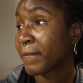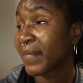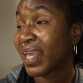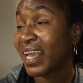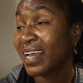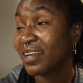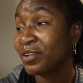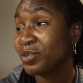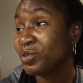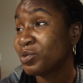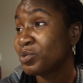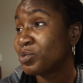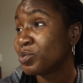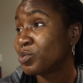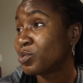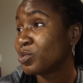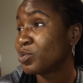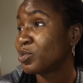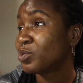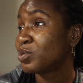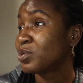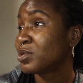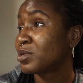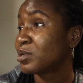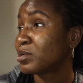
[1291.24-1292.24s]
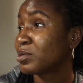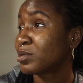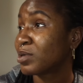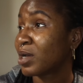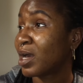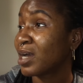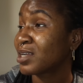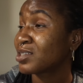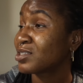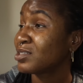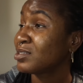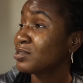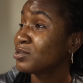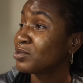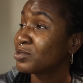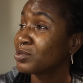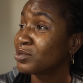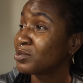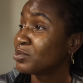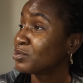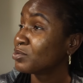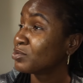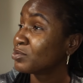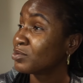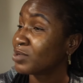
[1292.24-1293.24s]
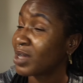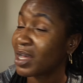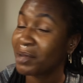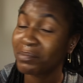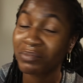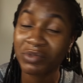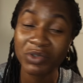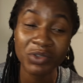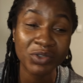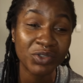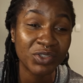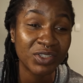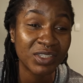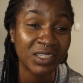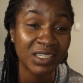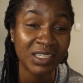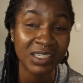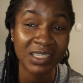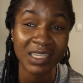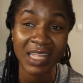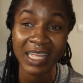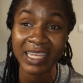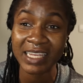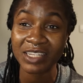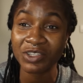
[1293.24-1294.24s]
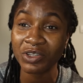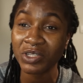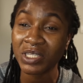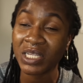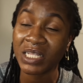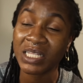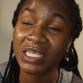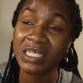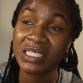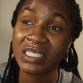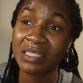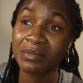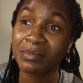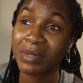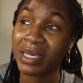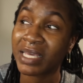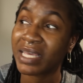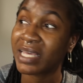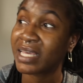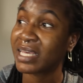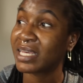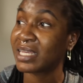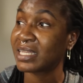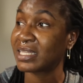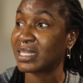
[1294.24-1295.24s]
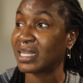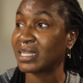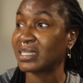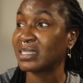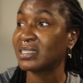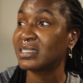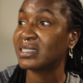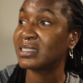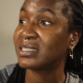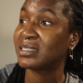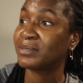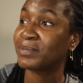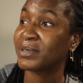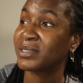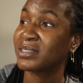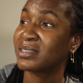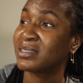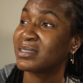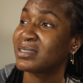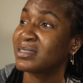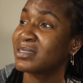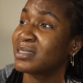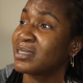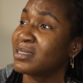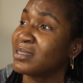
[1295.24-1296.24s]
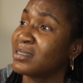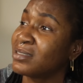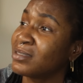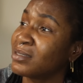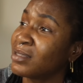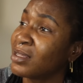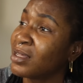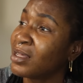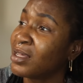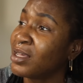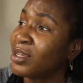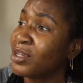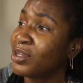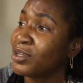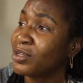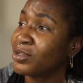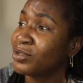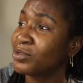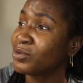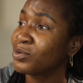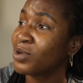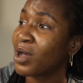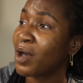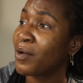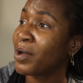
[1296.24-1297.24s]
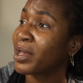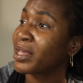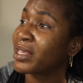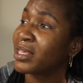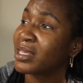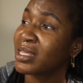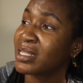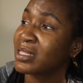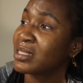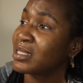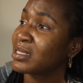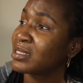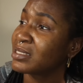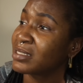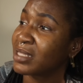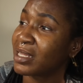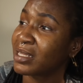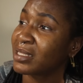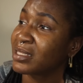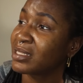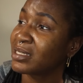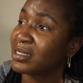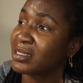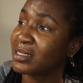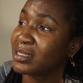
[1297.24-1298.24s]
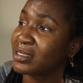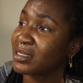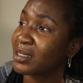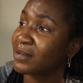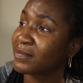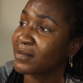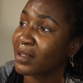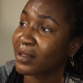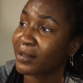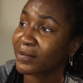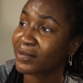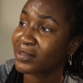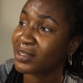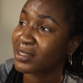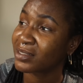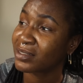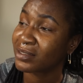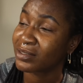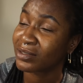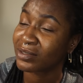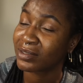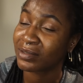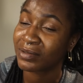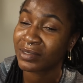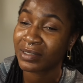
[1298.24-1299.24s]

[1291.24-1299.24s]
I don't know. I actually don't know. I'm just saying, like, it just clicked in my head that this person is saying it. You know how I hear things like 3 days after you've said it to me.